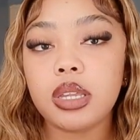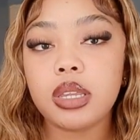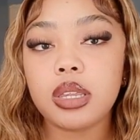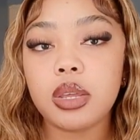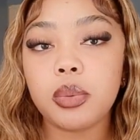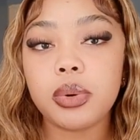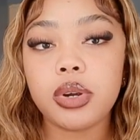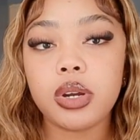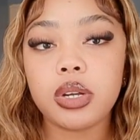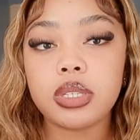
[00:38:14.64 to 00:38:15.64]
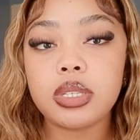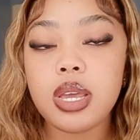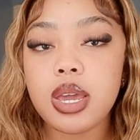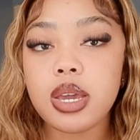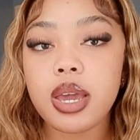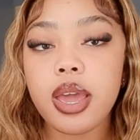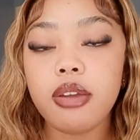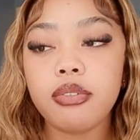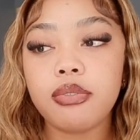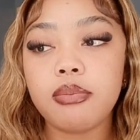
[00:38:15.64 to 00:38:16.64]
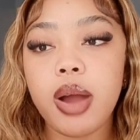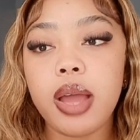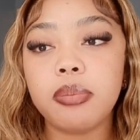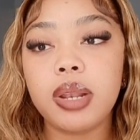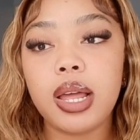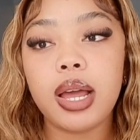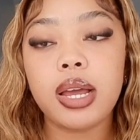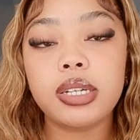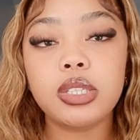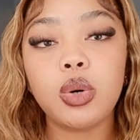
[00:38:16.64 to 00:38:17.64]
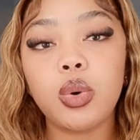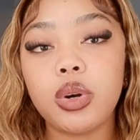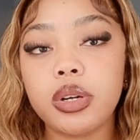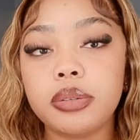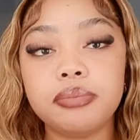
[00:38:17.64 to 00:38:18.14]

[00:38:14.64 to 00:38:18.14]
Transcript: they were saying if my blood or